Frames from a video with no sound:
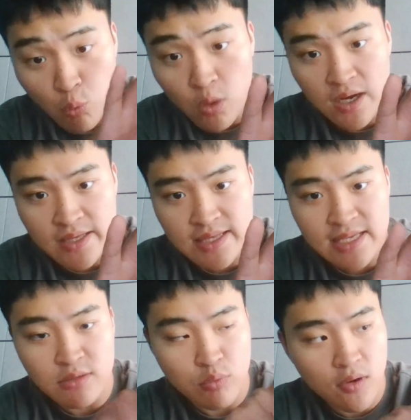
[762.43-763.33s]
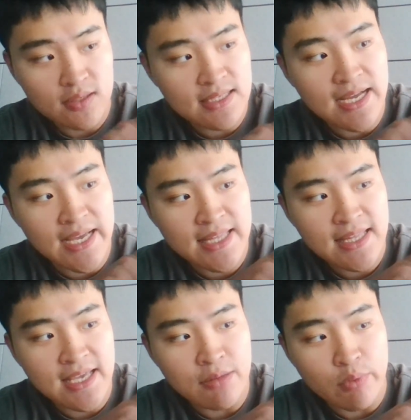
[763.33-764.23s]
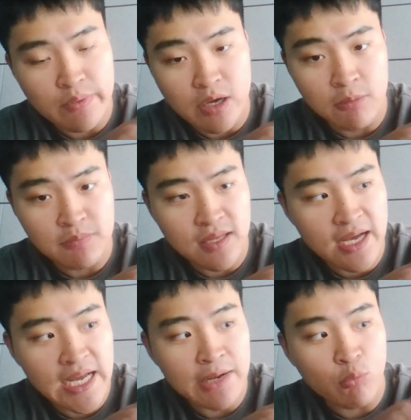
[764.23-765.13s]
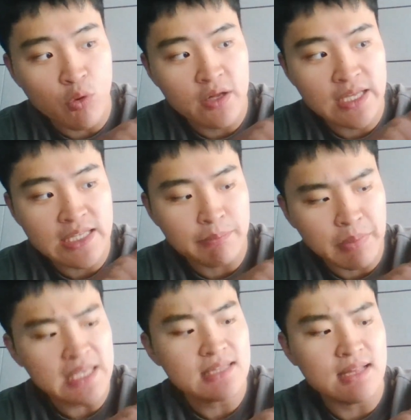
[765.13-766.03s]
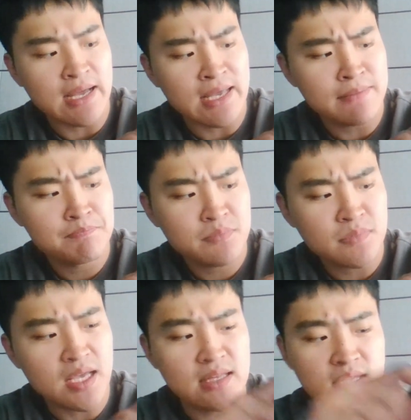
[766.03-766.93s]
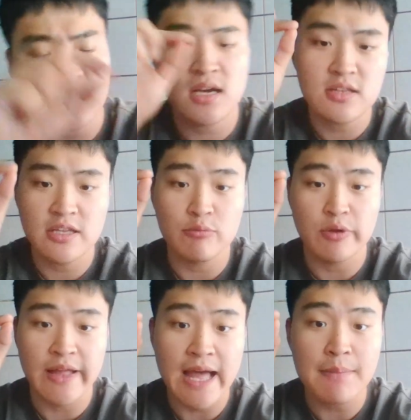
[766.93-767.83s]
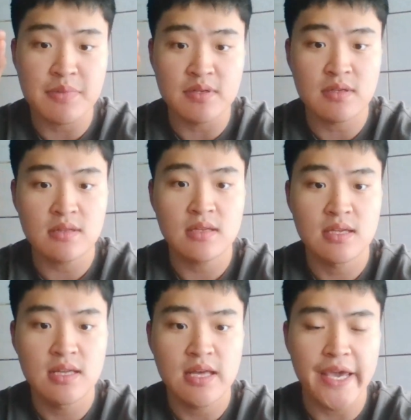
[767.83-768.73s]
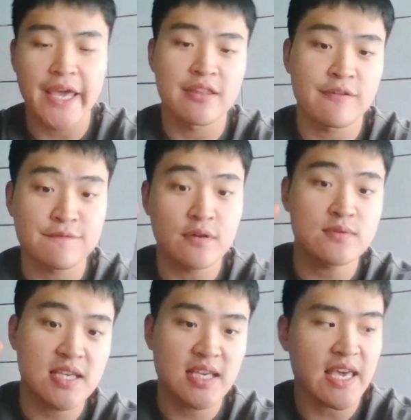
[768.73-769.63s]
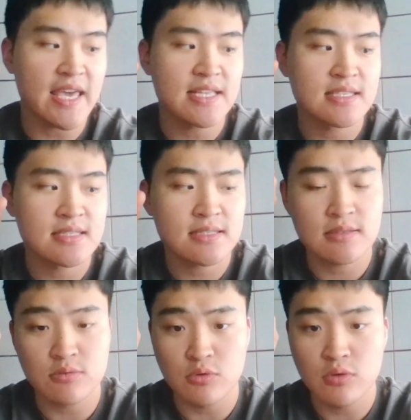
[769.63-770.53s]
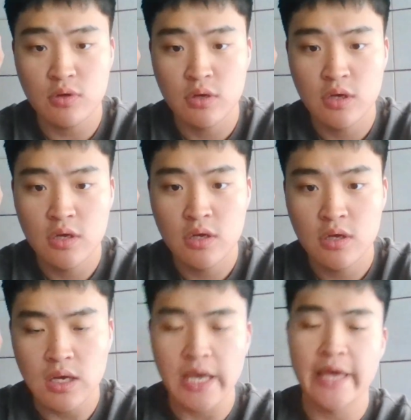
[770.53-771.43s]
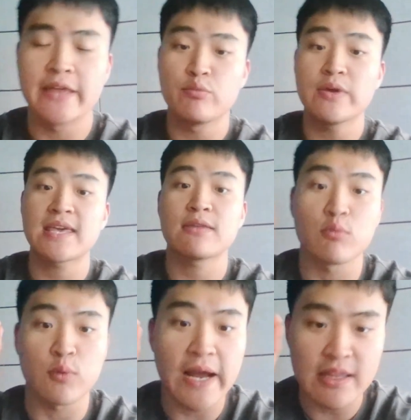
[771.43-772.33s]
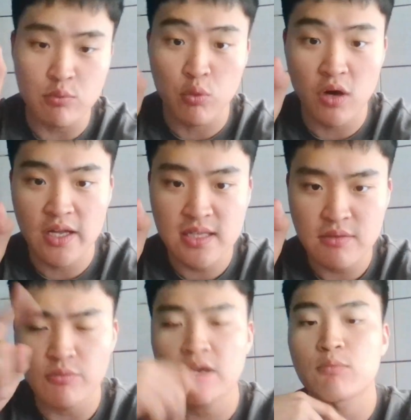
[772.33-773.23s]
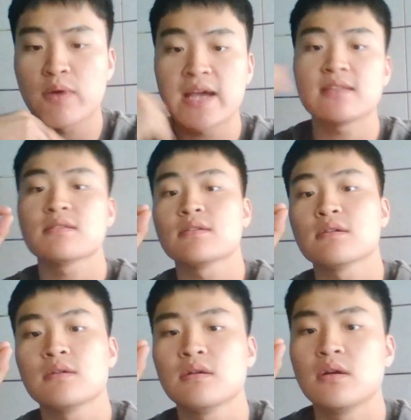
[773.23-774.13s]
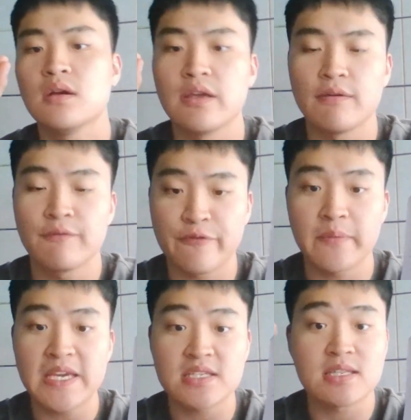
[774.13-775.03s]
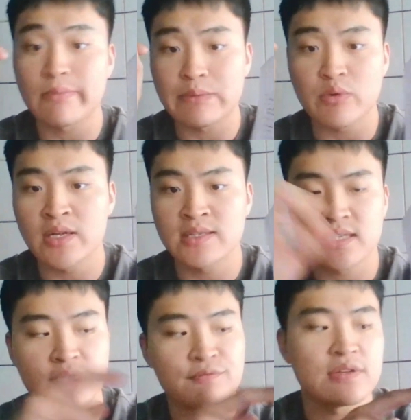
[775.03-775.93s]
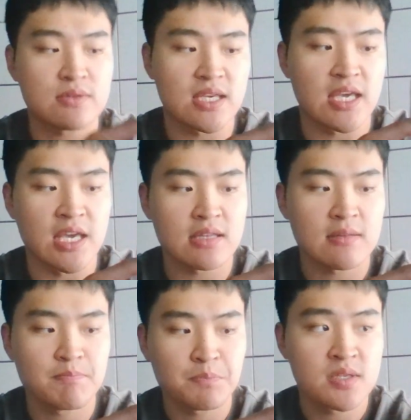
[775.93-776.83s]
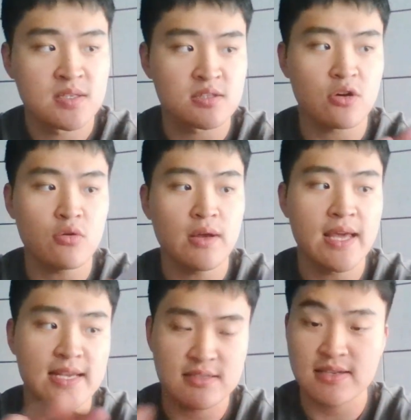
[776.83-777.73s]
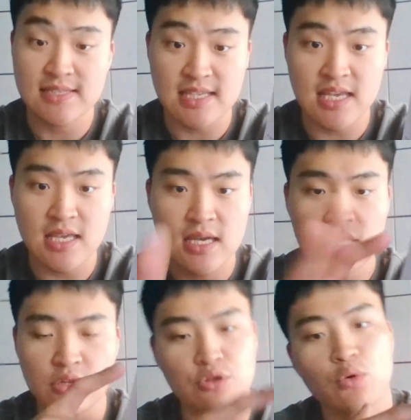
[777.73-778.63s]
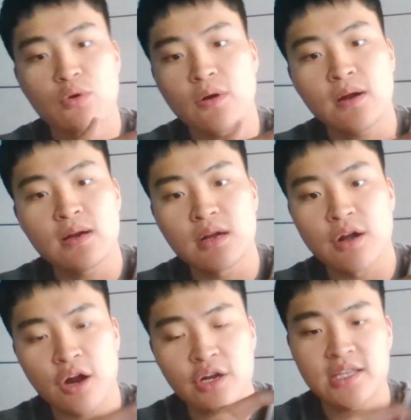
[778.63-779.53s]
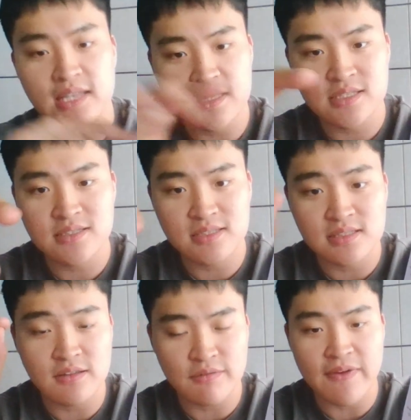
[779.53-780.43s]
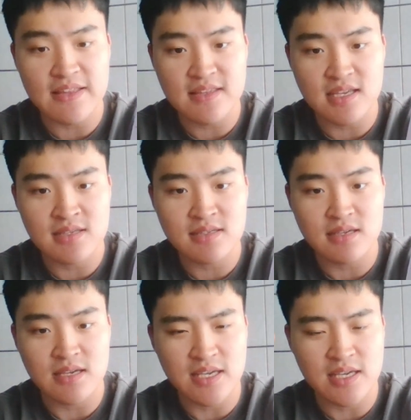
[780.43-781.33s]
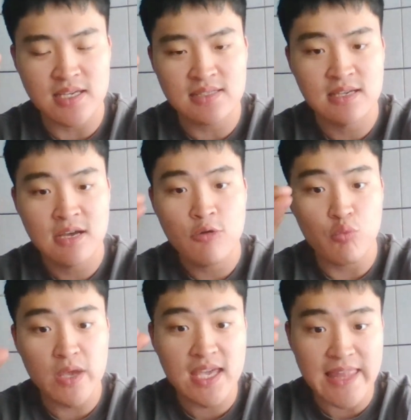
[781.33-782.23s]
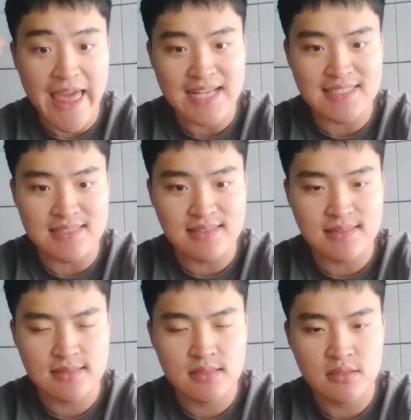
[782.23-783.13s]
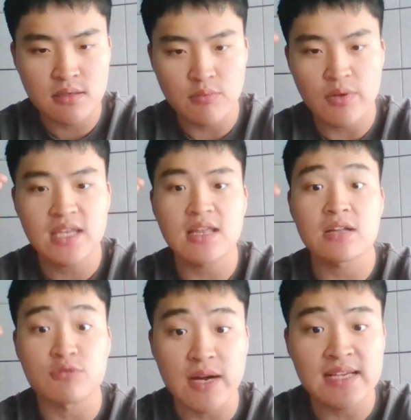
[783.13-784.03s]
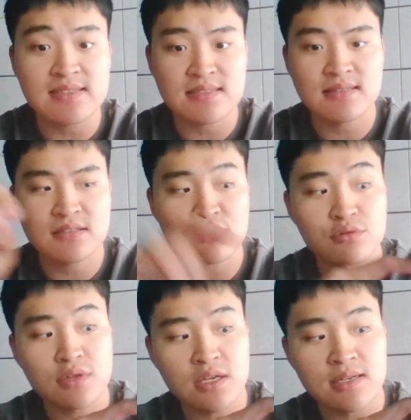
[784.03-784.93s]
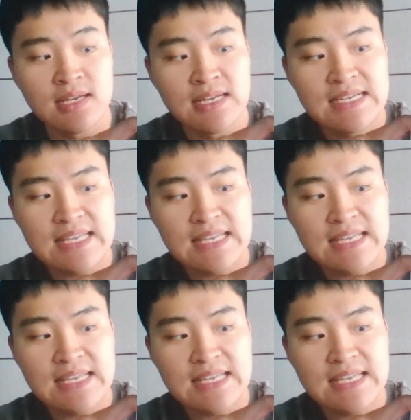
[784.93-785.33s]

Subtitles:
1 at the word line and we apply 1 at the bit line, then the tunneling will happen and the floating gates, and we can write the information that we want at the floating gate. So as you can see, the NOR architecture's disadvantage is we can address to the